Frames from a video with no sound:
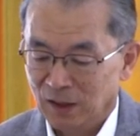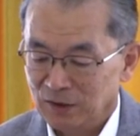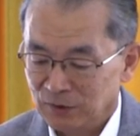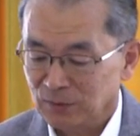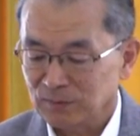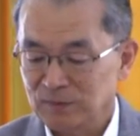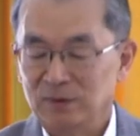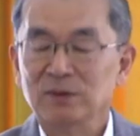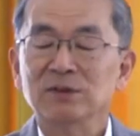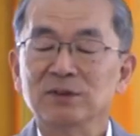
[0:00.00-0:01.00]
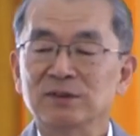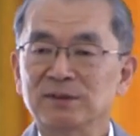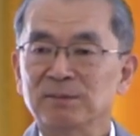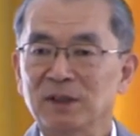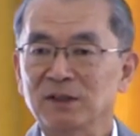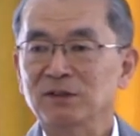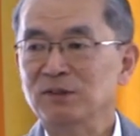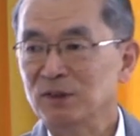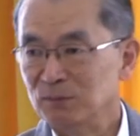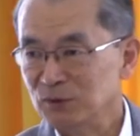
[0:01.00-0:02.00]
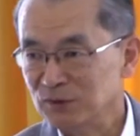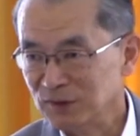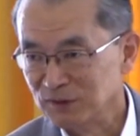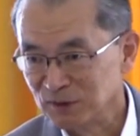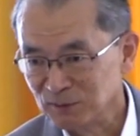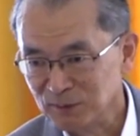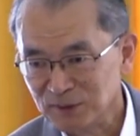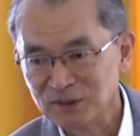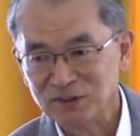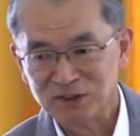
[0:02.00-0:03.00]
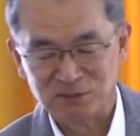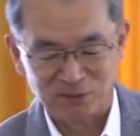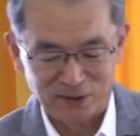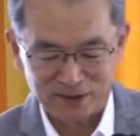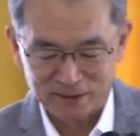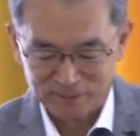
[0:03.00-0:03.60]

So this is my sermon today. Thank you very much. Let's pray.